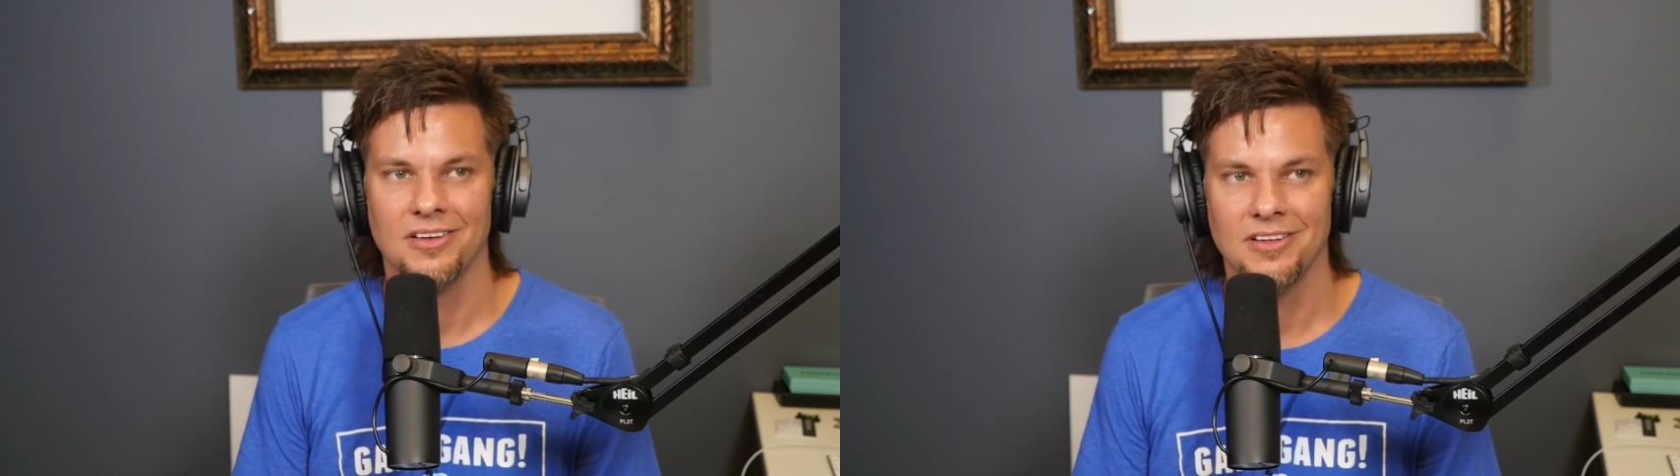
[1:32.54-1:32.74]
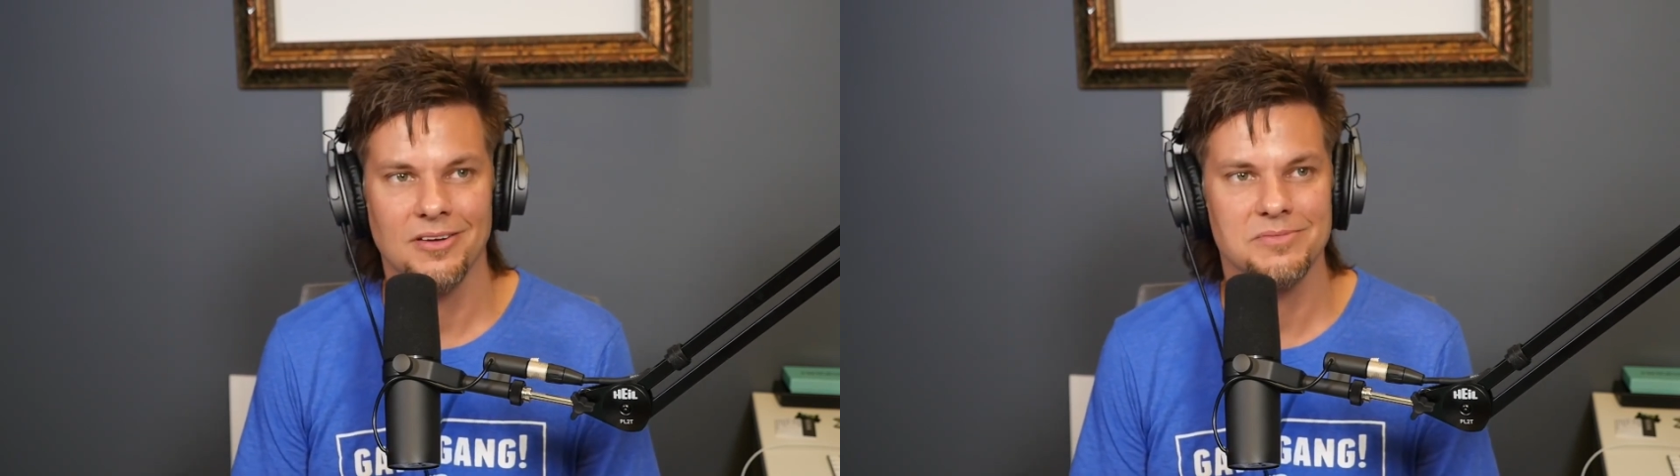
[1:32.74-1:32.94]

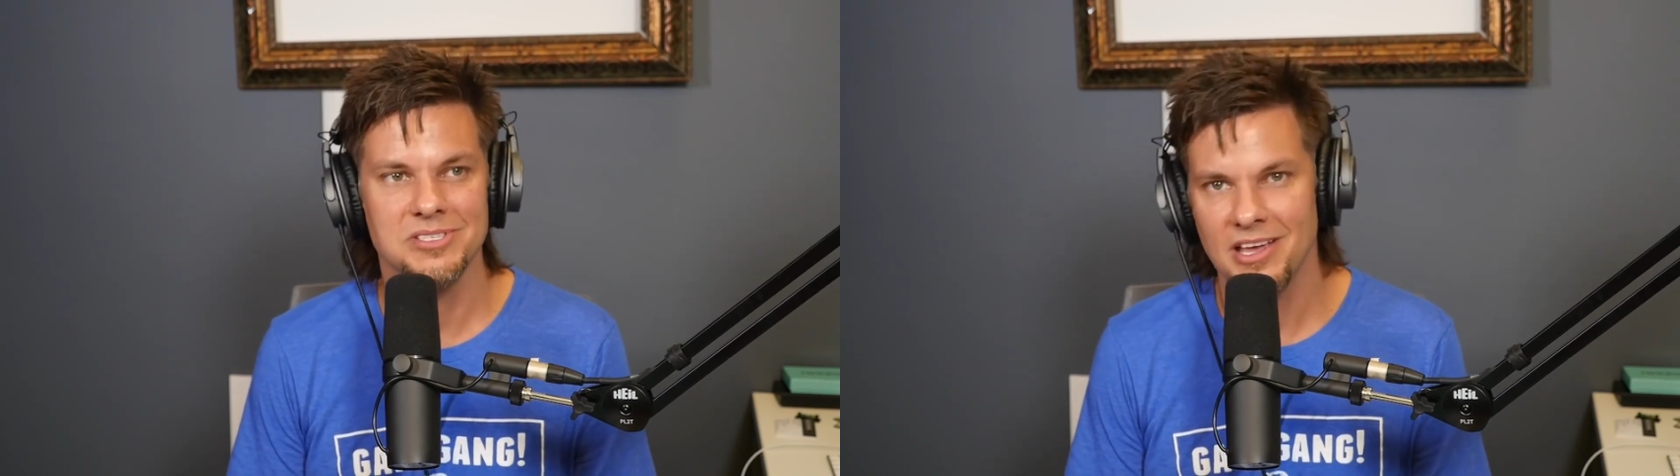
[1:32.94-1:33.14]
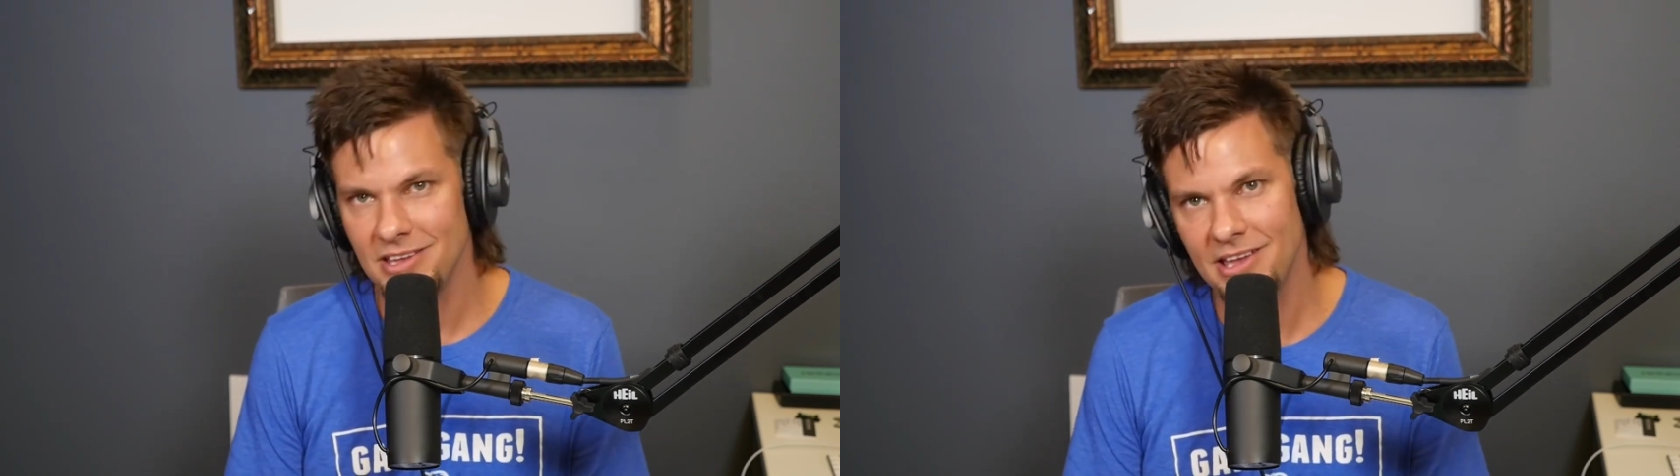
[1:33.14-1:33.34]
you know what I'm
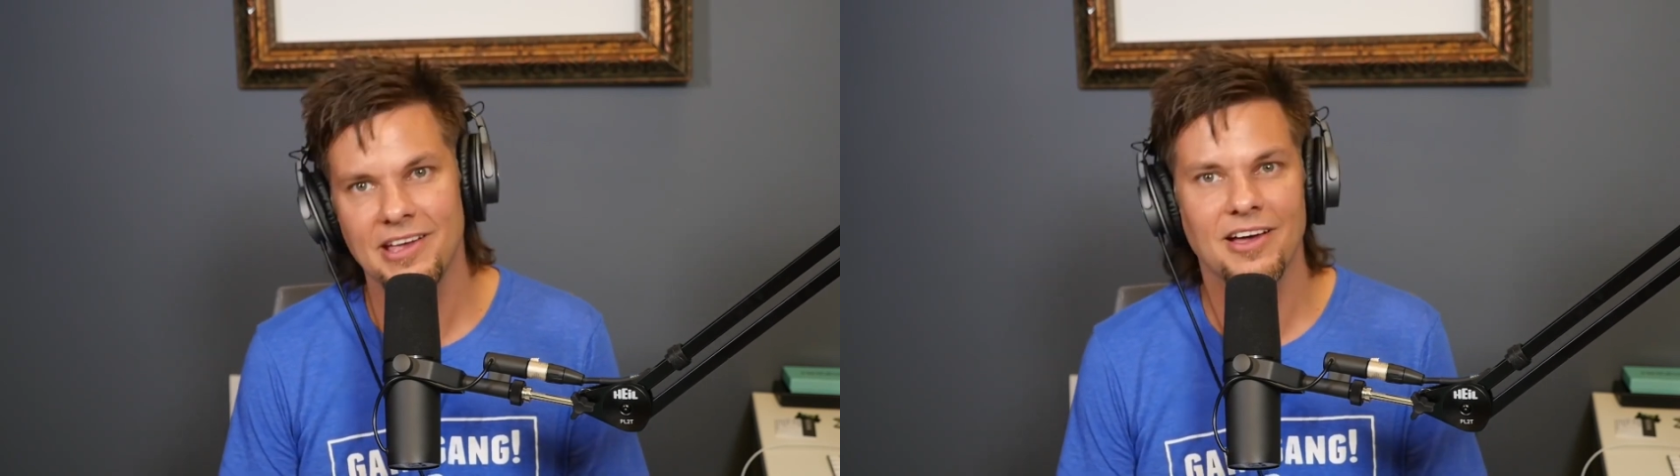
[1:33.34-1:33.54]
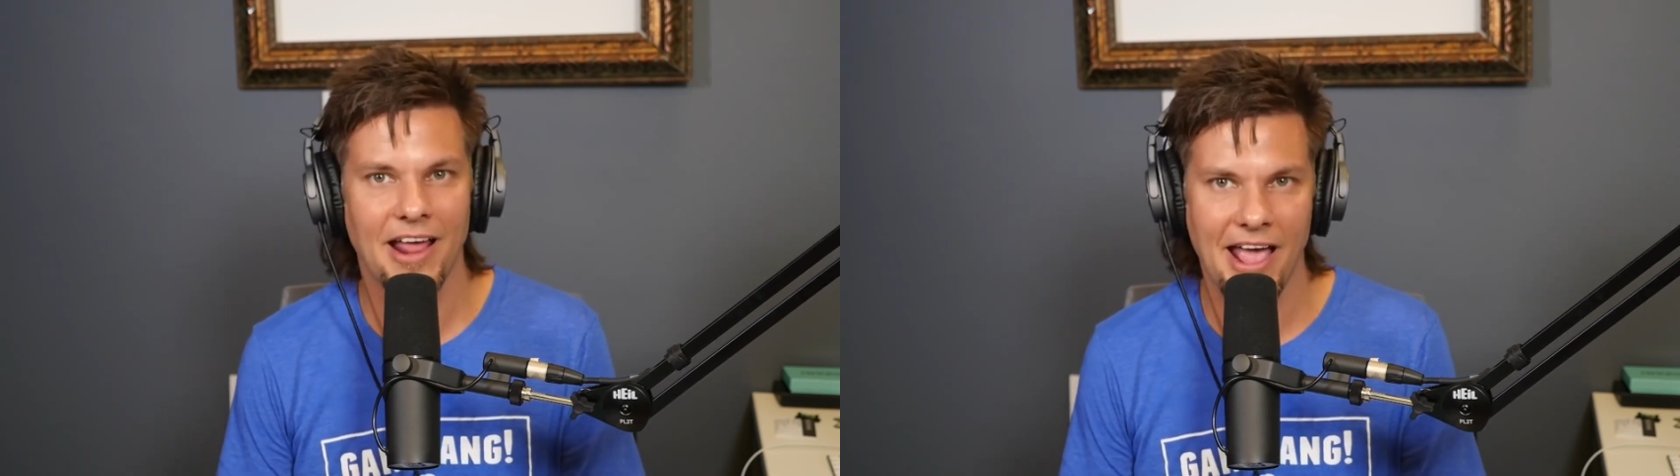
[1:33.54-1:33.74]
saying? You
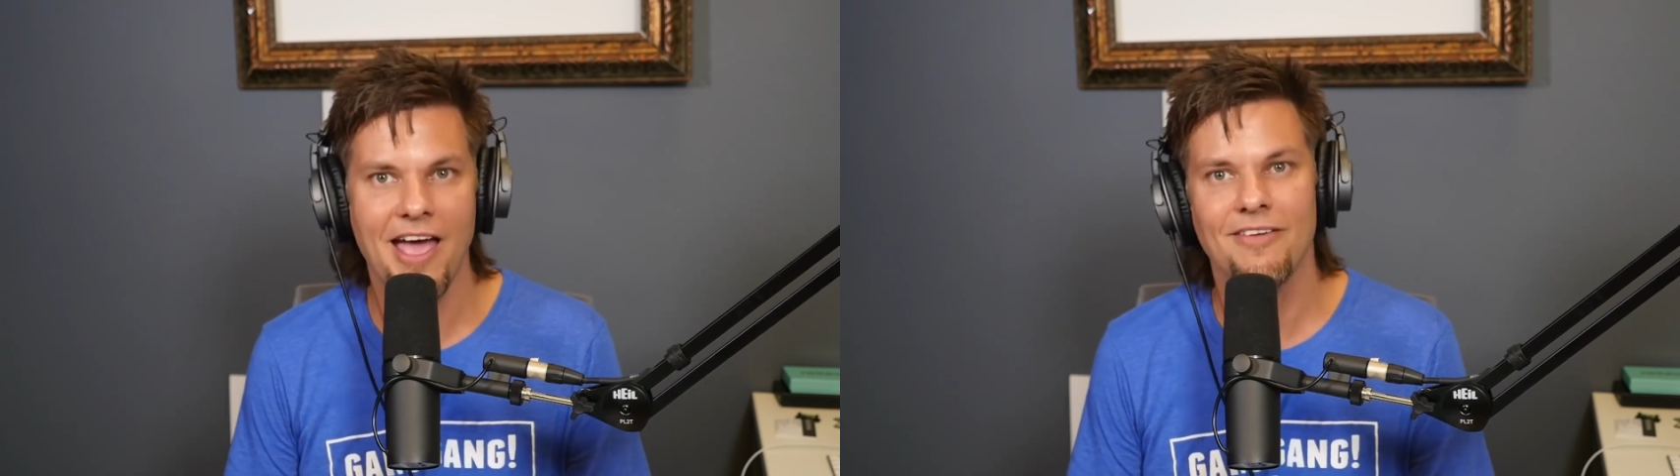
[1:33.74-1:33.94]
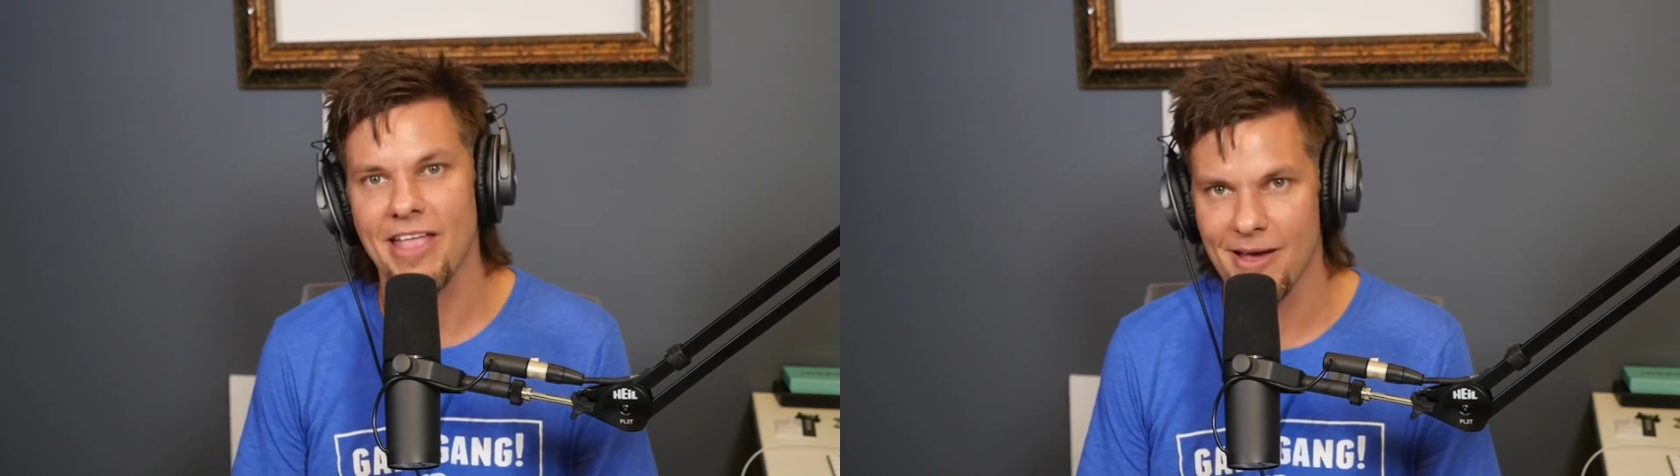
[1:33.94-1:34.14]
ain't going to
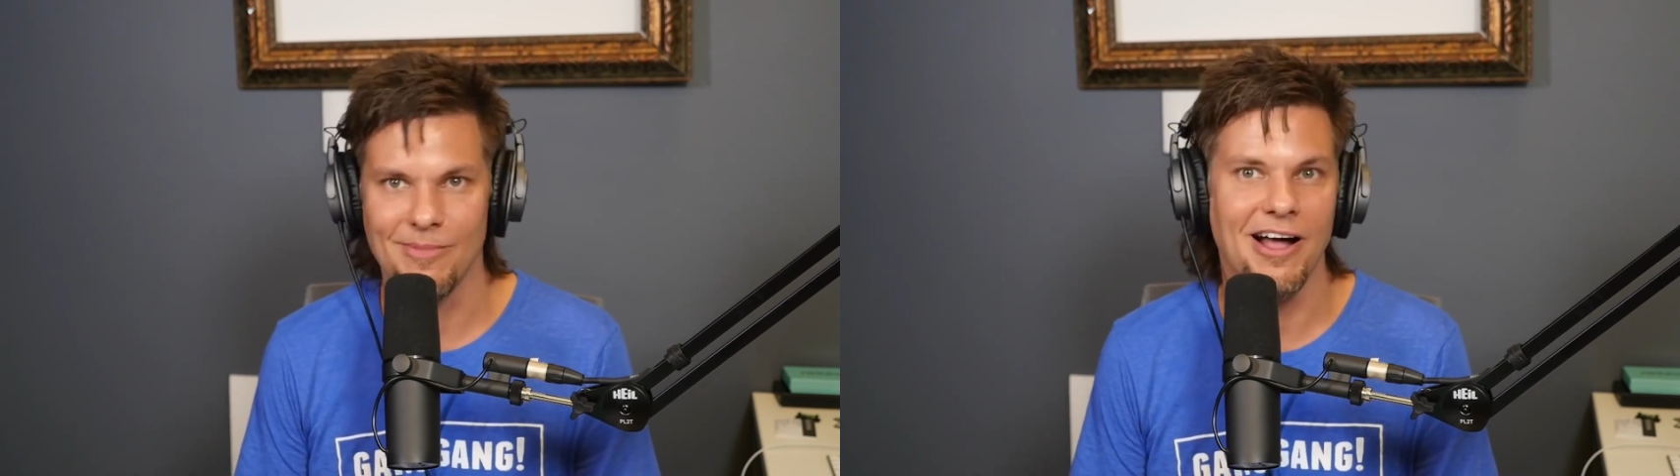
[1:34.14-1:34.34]
have that